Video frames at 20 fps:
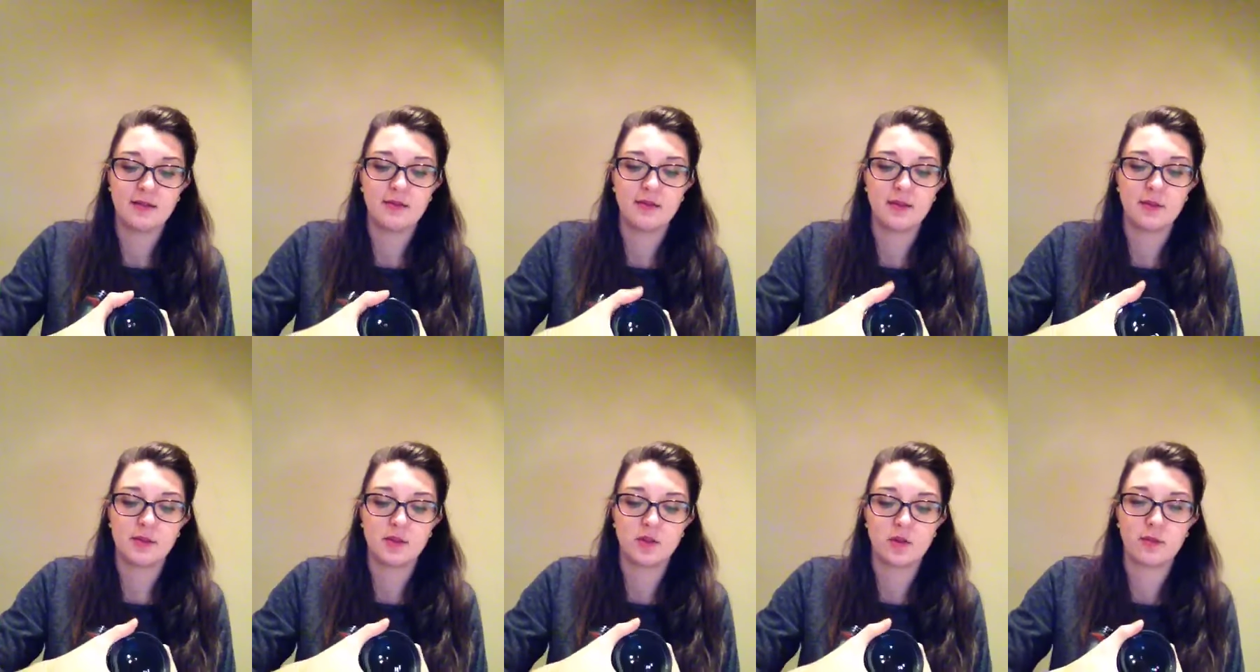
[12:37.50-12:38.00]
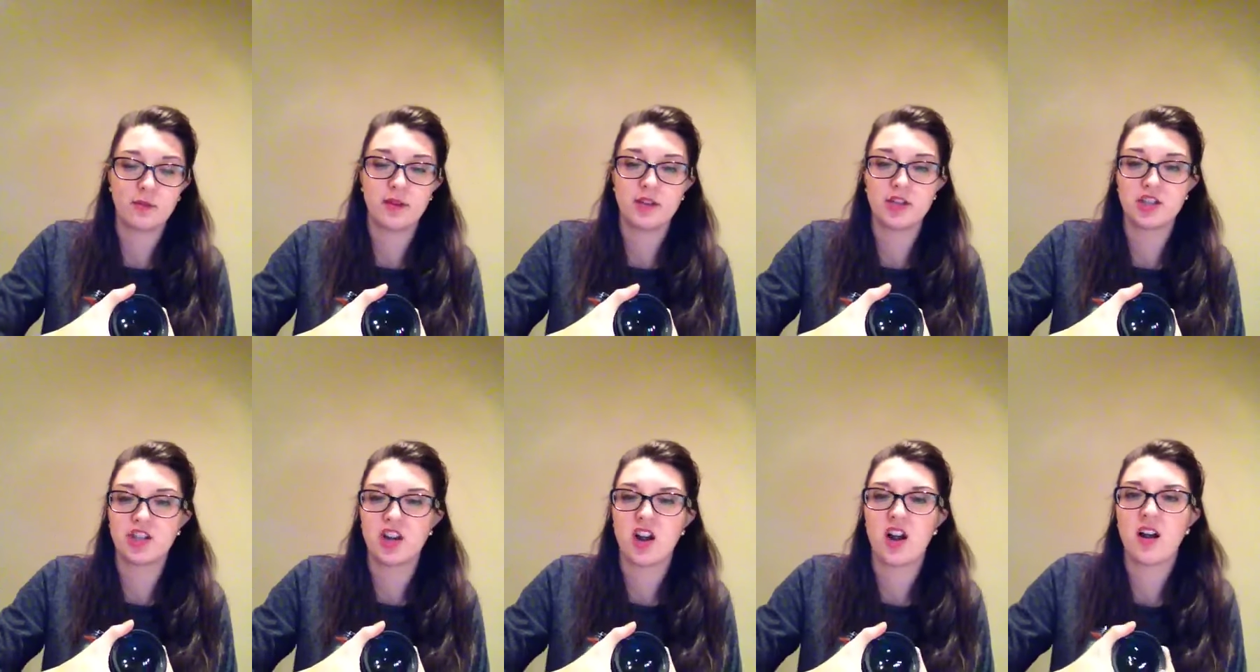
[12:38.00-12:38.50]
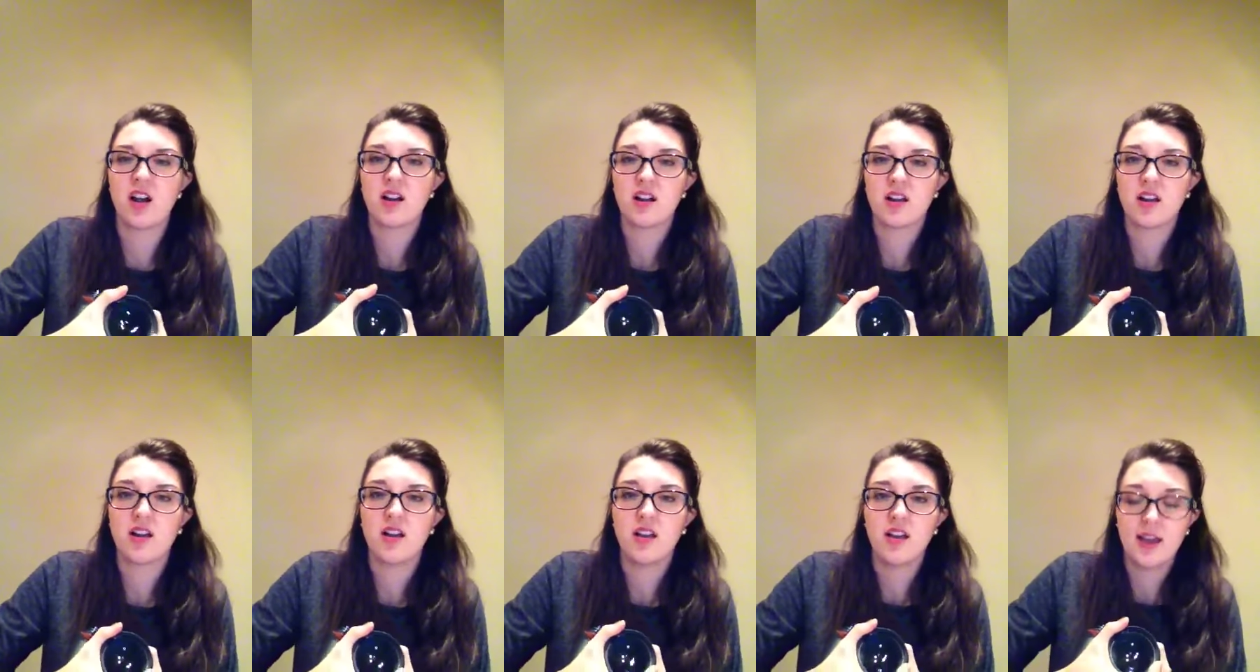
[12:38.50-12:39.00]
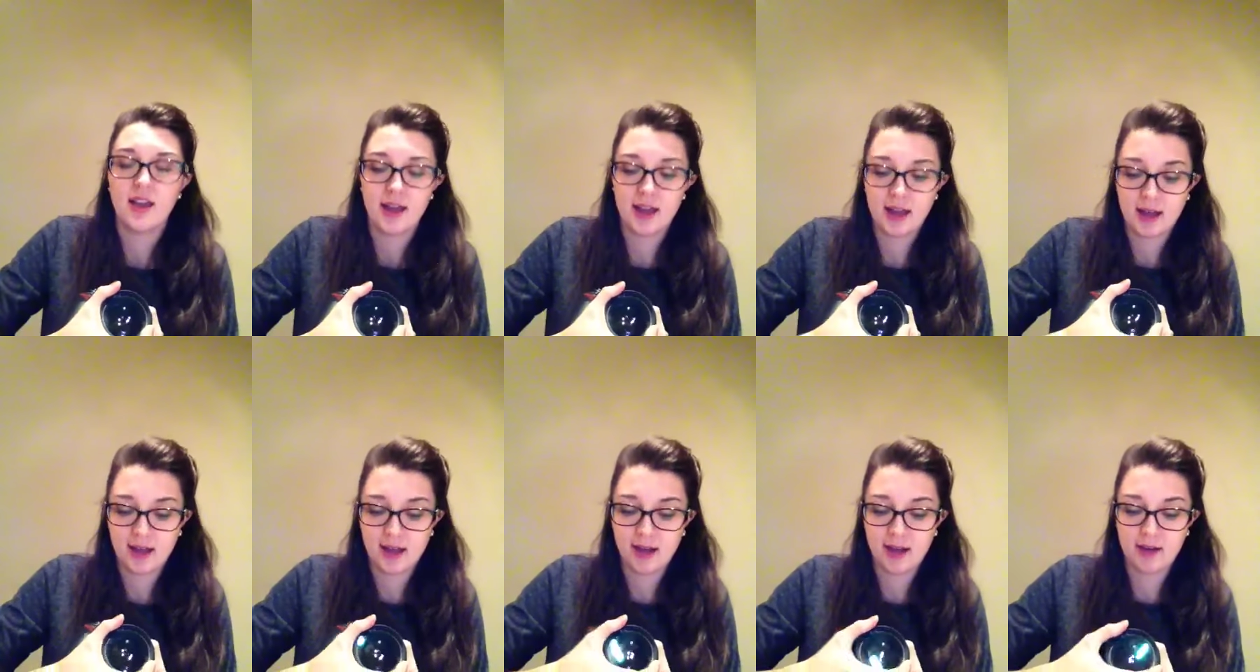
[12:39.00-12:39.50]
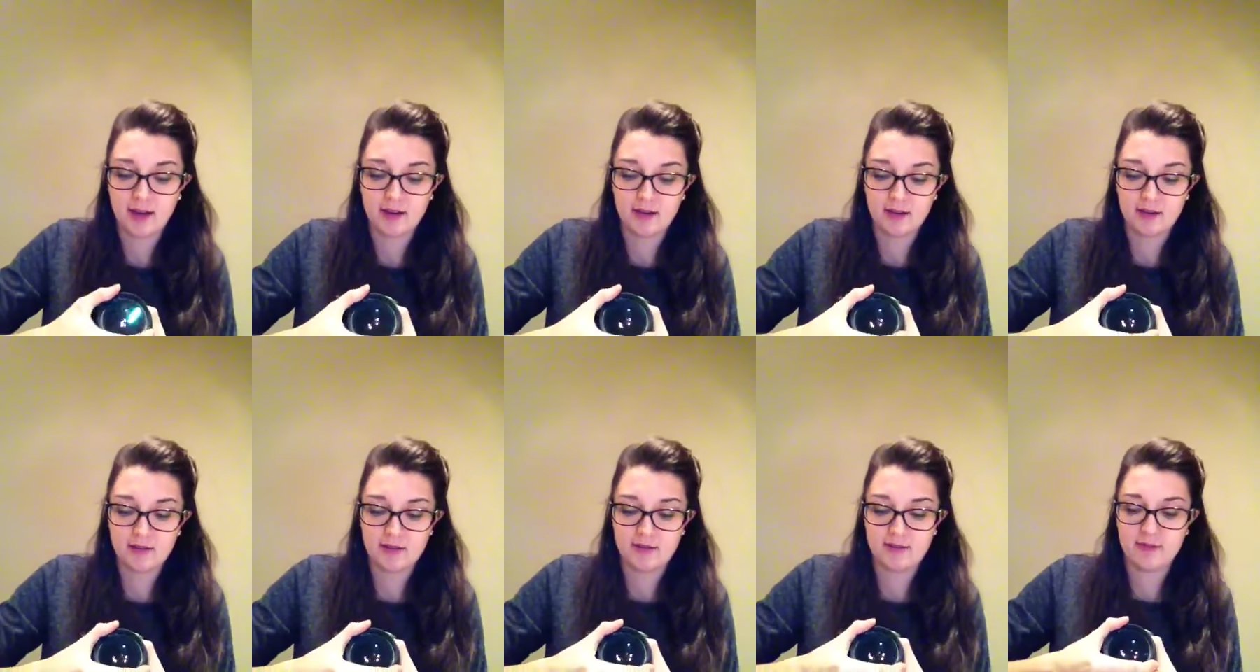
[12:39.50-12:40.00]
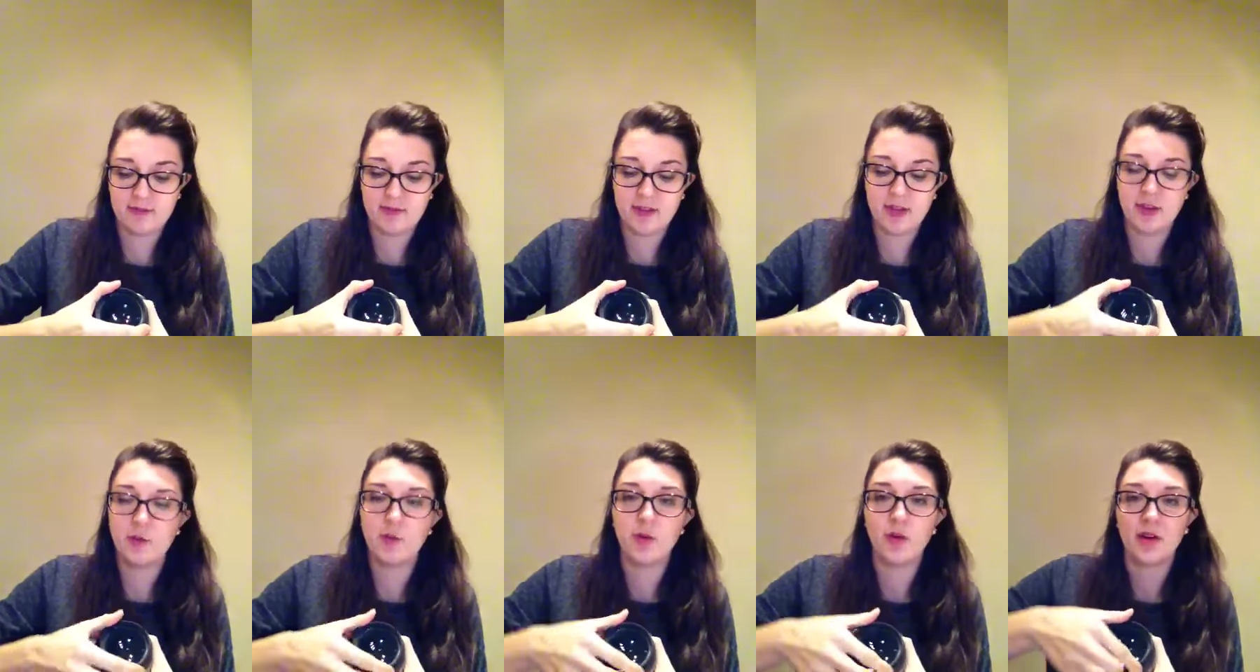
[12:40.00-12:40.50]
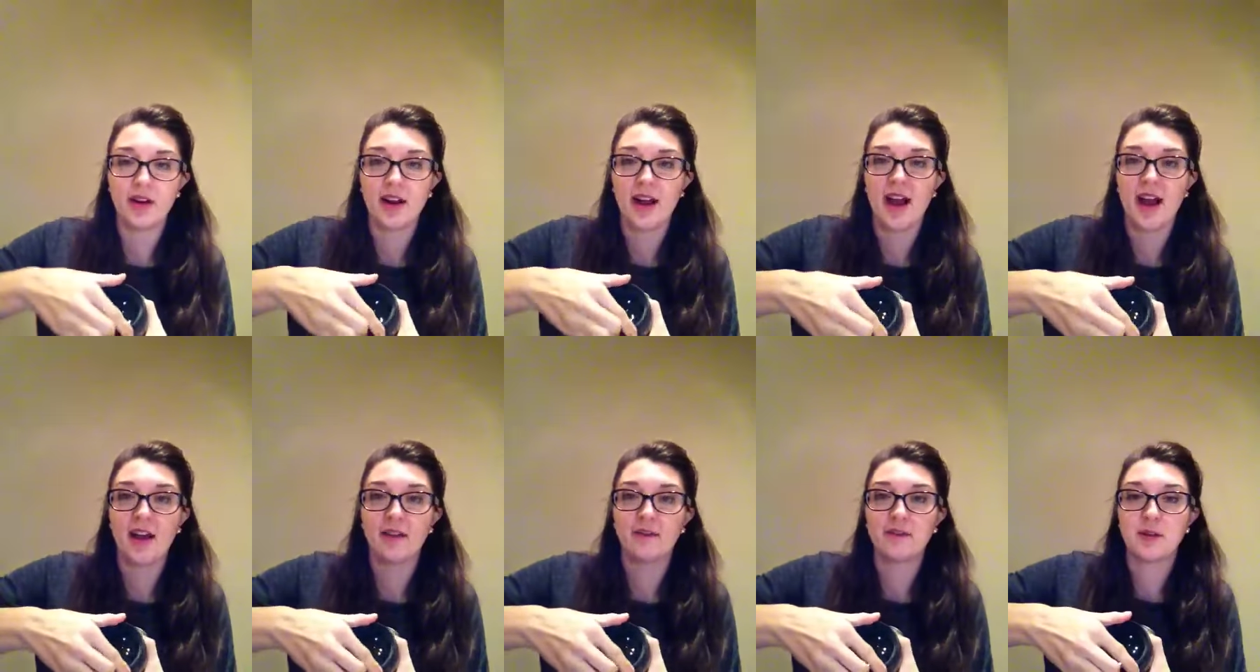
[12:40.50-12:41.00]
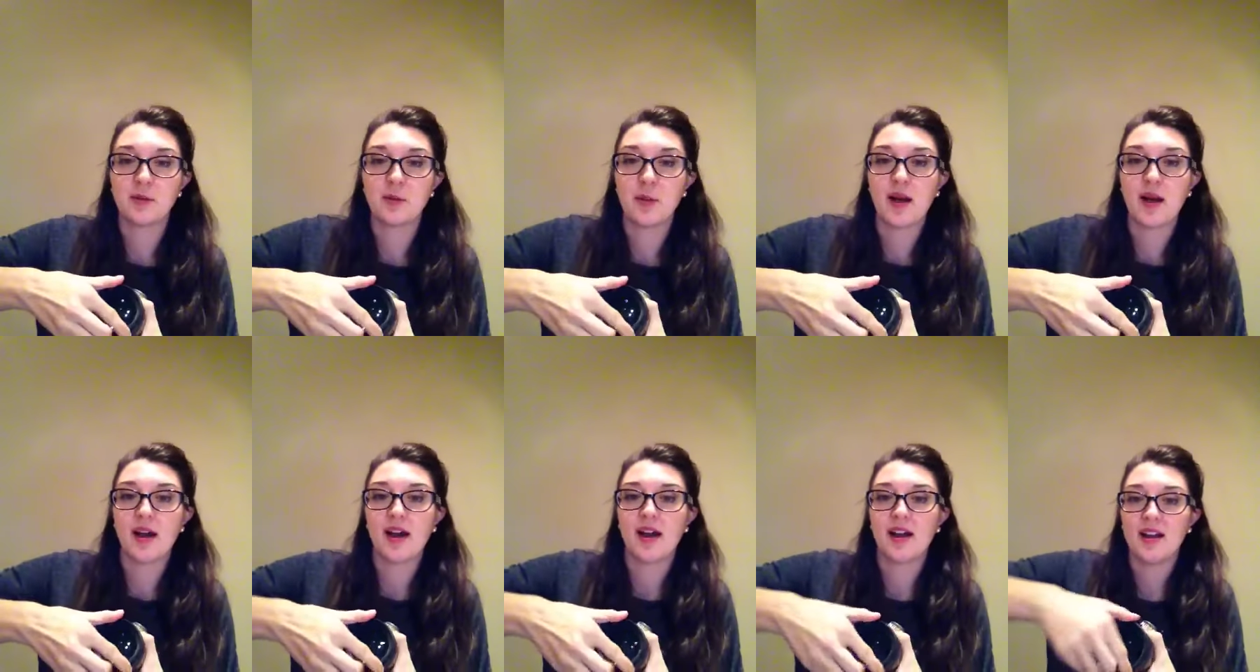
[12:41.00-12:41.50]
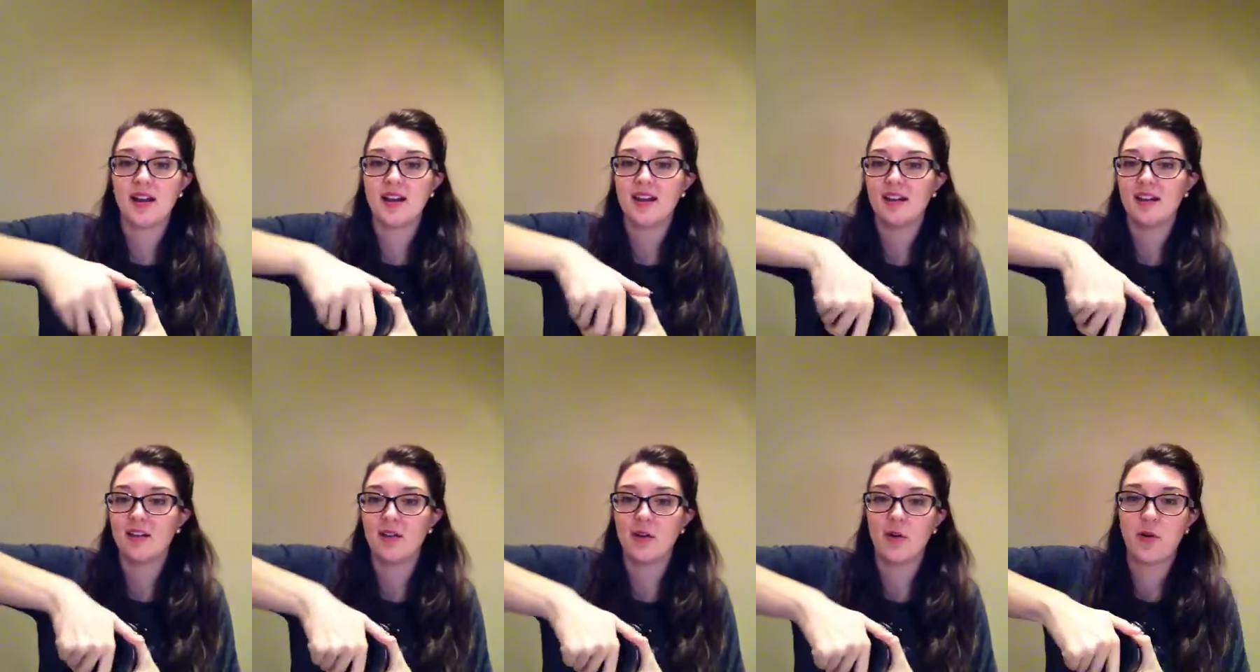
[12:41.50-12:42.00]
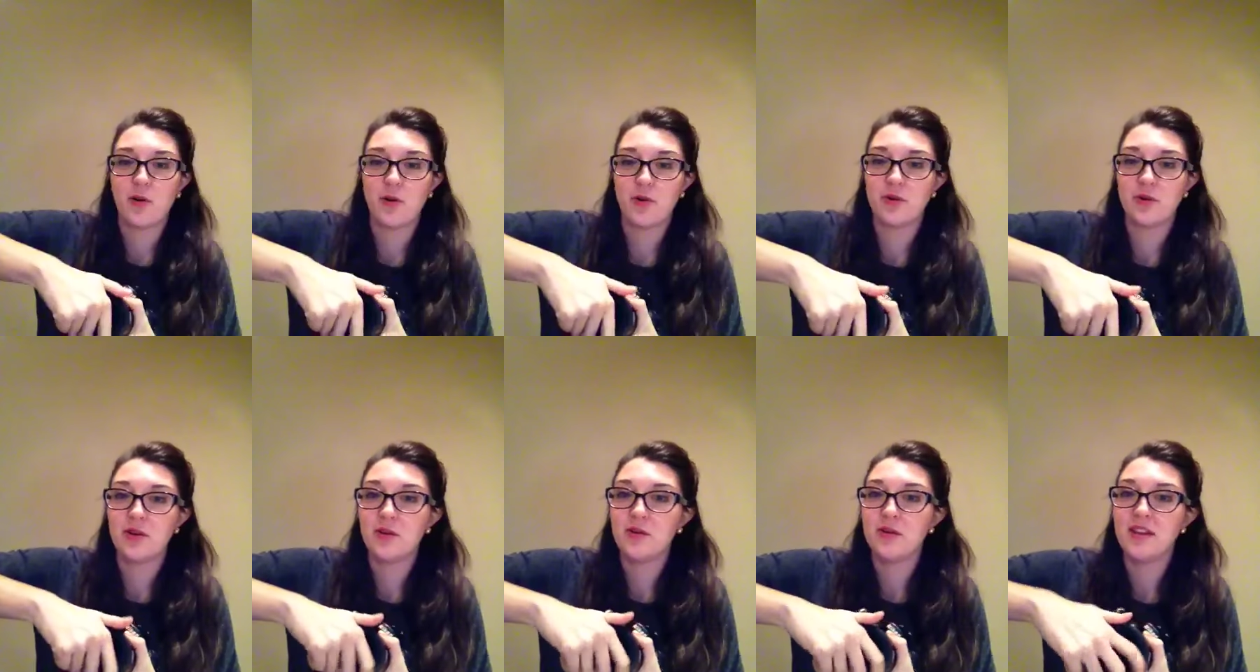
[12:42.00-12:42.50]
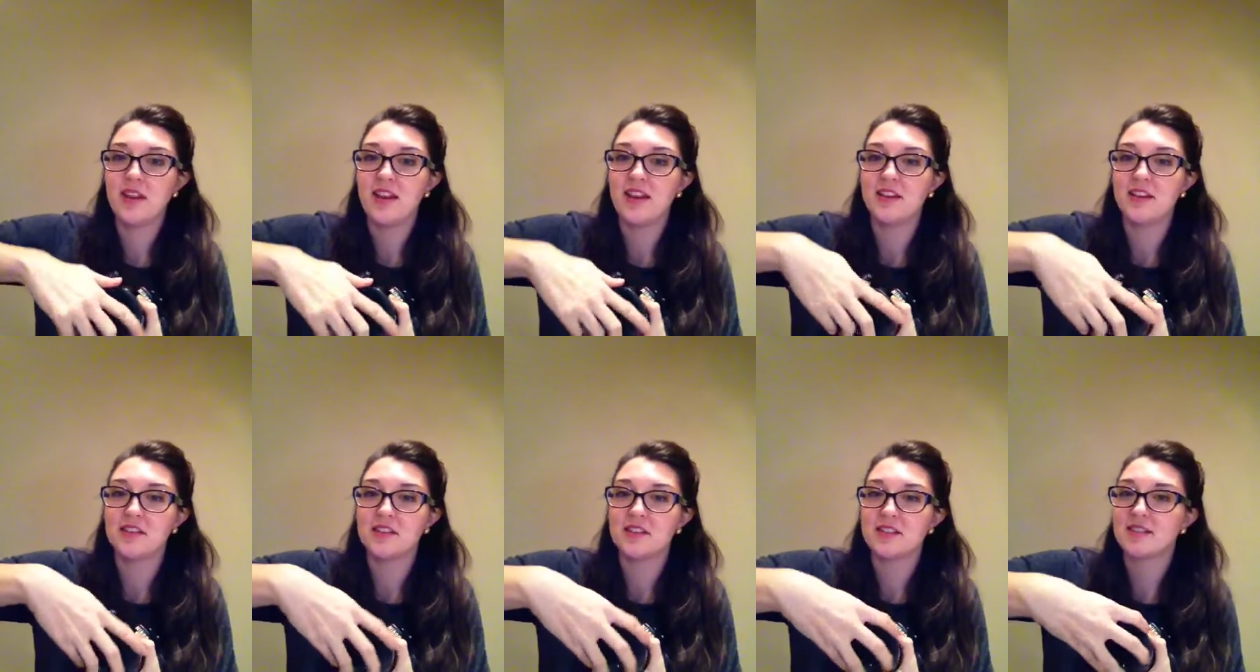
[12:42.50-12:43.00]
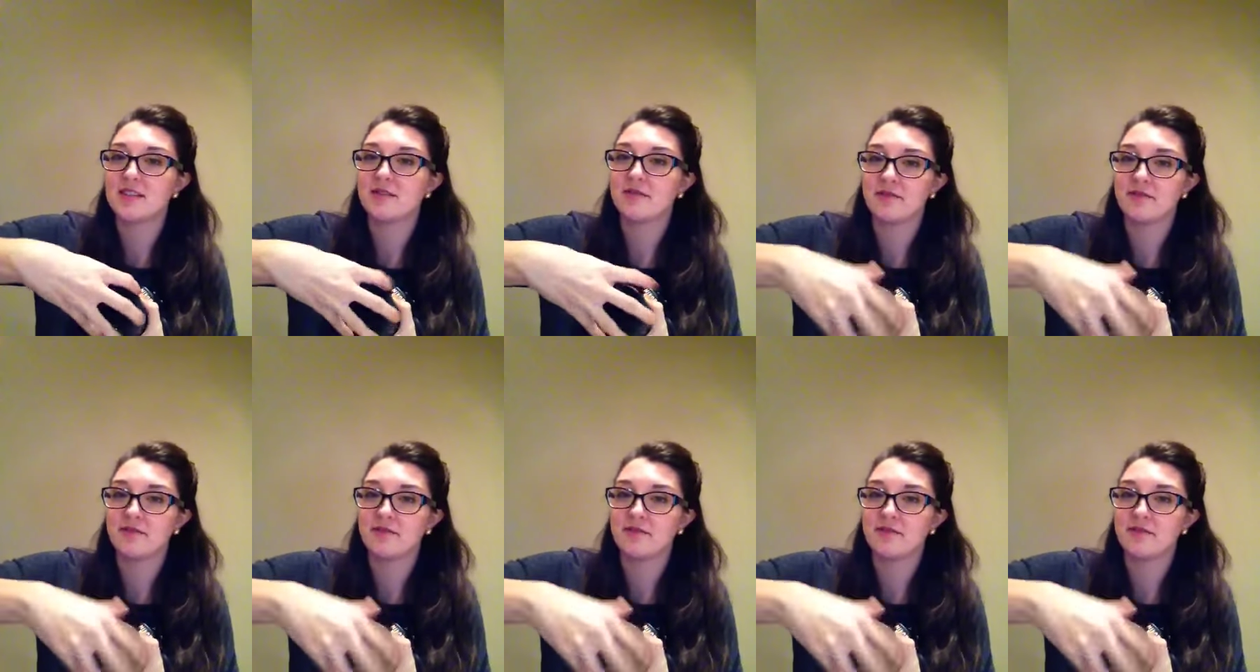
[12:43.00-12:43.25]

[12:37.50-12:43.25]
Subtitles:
absorb the shock, and you won't have to buy a whole new lens,